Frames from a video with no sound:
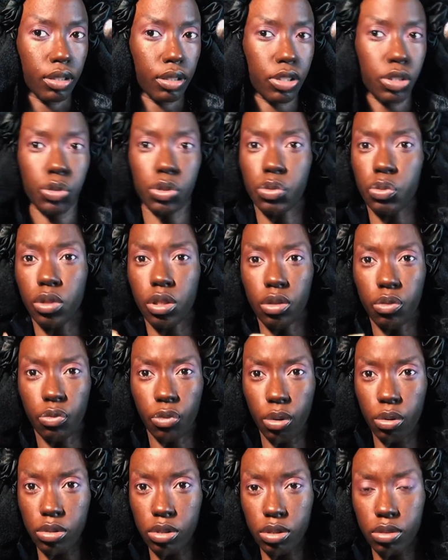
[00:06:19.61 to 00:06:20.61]
this was one of
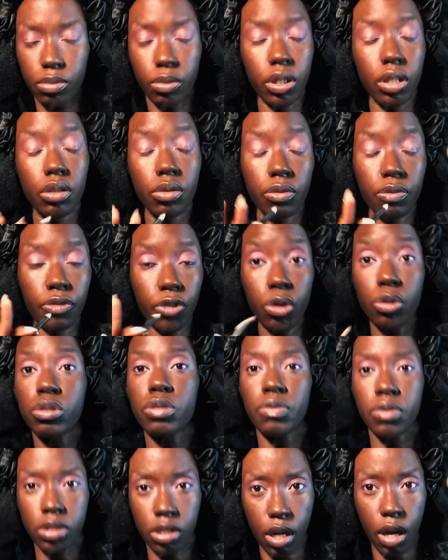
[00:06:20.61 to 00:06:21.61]
the
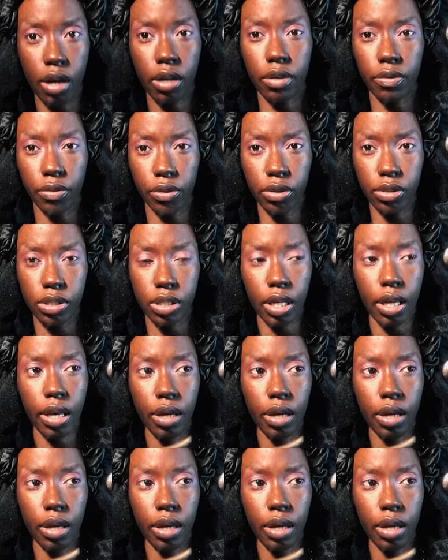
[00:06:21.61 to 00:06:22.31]
first photographers